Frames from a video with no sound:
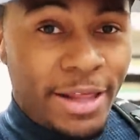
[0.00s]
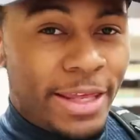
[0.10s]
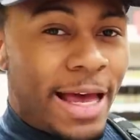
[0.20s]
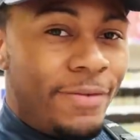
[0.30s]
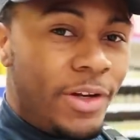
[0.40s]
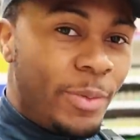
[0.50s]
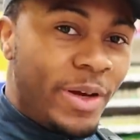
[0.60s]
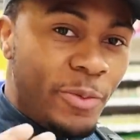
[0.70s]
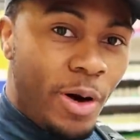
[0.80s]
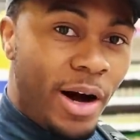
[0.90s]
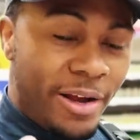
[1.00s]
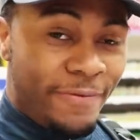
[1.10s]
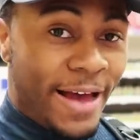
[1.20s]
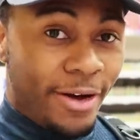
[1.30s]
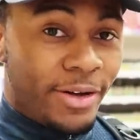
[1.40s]
They have a little bit of more higher
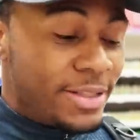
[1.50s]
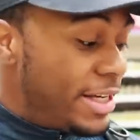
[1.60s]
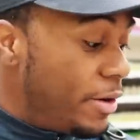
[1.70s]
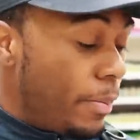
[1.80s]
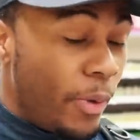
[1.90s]
fat content,